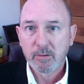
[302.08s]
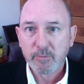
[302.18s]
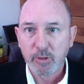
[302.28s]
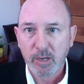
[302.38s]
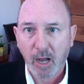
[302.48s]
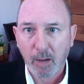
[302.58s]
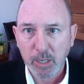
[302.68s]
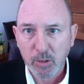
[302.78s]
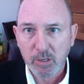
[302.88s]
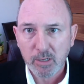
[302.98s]
for the
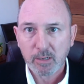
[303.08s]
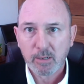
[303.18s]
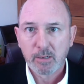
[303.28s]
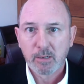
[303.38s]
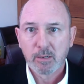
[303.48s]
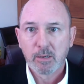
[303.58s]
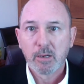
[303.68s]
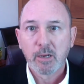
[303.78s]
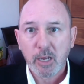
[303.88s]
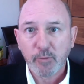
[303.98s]
common good?
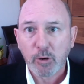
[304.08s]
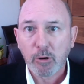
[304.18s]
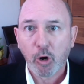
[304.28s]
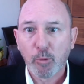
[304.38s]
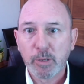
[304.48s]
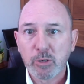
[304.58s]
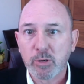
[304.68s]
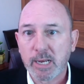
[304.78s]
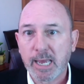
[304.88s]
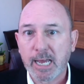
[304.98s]
If you're open to
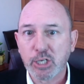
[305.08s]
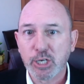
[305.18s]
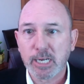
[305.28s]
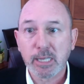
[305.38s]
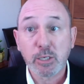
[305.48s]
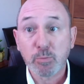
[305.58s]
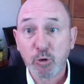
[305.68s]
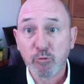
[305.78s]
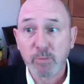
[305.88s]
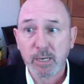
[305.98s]
engaging in this
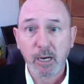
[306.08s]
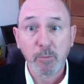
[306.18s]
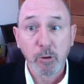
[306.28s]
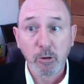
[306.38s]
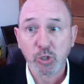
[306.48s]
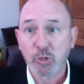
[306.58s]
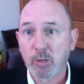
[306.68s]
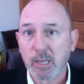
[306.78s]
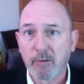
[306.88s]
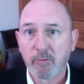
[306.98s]
movement on a
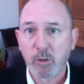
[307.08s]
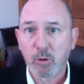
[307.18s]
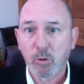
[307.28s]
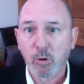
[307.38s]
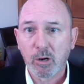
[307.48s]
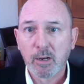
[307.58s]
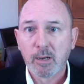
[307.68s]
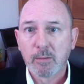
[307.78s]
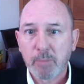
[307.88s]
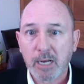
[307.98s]
personal level or
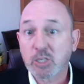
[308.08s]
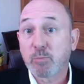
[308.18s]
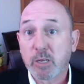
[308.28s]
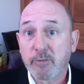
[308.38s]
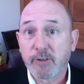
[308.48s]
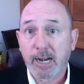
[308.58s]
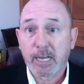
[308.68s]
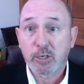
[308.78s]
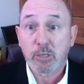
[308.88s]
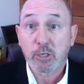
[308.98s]
possibly
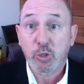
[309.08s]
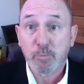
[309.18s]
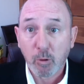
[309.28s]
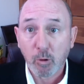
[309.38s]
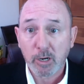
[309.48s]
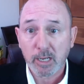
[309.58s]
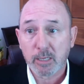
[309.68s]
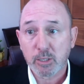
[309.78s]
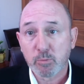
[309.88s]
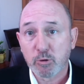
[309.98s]
financially supporting
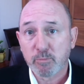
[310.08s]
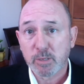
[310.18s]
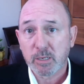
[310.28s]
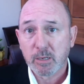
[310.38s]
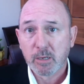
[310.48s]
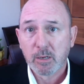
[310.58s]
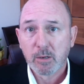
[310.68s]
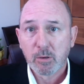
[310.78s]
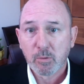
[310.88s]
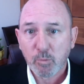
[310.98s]
this movement,
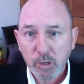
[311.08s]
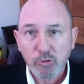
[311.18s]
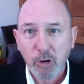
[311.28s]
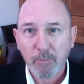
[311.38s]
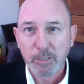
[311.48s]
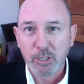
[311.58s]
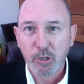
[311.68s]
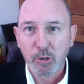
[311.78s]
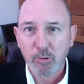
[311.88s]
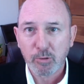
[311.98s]
will you drop us a
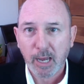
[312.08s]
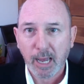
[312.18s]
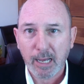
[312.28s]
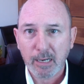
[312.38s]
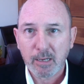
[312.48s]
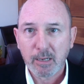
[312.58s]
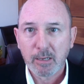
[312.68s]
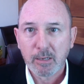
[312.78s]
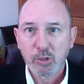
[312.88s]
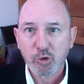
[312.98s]
note at
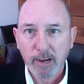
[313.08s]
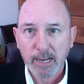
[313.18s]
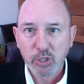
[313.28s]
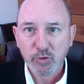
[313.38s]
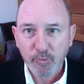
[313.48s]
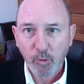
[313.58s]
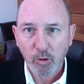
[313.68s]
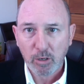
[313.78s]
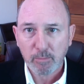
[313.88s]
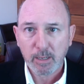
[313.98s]

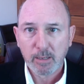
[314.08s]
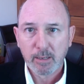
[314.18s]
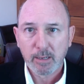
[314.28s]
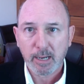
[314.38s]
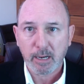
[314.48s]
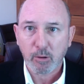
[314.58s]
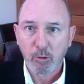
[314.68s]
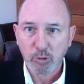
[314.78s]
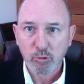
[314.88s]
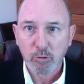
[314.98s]

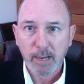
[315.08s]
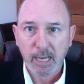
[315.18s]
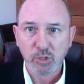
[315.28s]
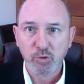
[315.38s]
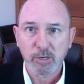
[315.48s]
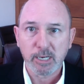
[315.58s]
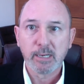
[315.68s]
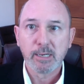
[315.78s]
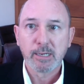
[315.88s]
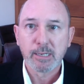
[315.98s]

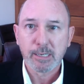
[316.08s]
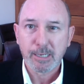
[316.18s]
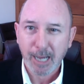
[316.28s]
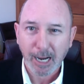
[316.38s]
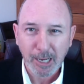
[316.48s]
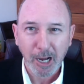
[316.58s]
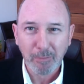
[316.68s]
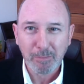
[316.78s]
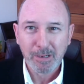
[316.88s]
transform@culturalmastery.com?